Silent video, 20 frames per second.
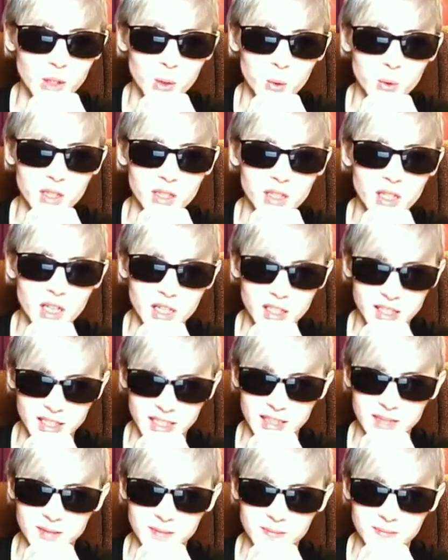
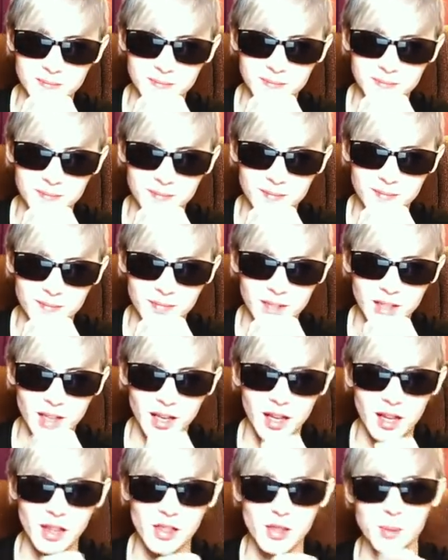Noilani,
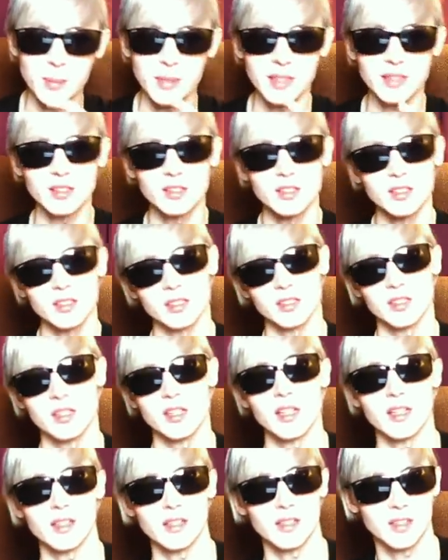and the message is
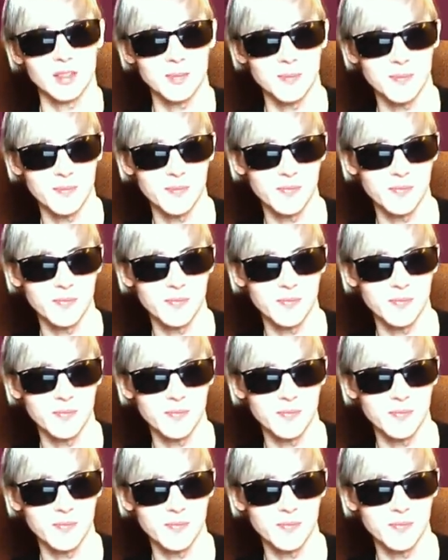this.